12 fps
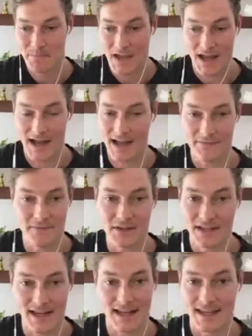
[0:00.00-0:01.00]
I feel
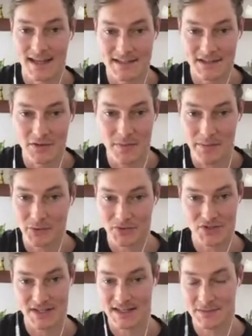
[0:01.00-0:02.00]
like I can get to know people
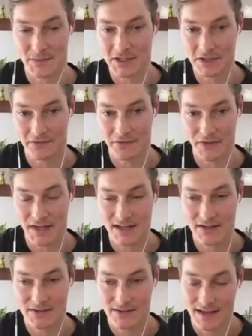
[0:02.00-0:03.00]
just as well over
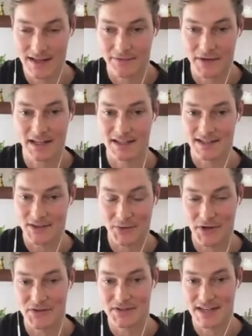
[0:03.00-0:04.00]
video. I frankly
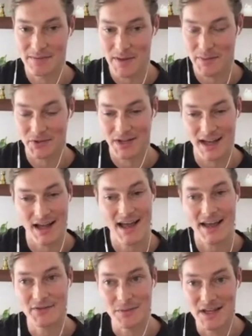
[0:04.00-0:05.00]
don't understand people who are like, I
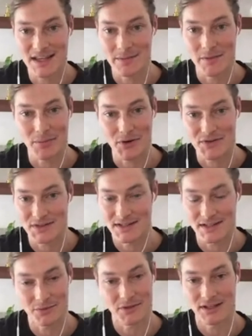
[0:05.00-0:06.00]
have to meet them in person
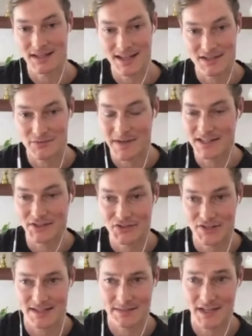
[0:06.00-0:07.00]
to really like do my
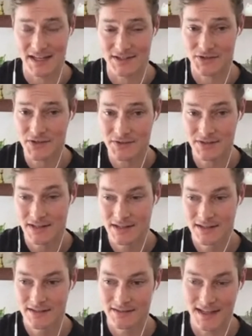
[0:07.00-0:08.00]
diligence. I'm like, do you?
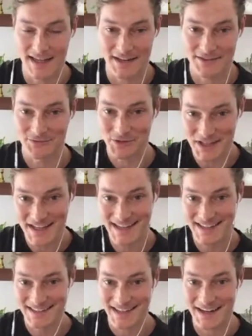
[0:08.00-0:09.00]
Like, really?
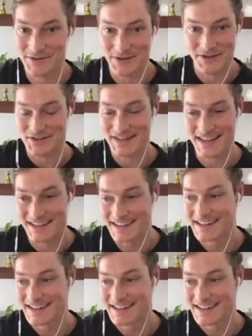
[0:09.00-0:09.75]
I don't understand.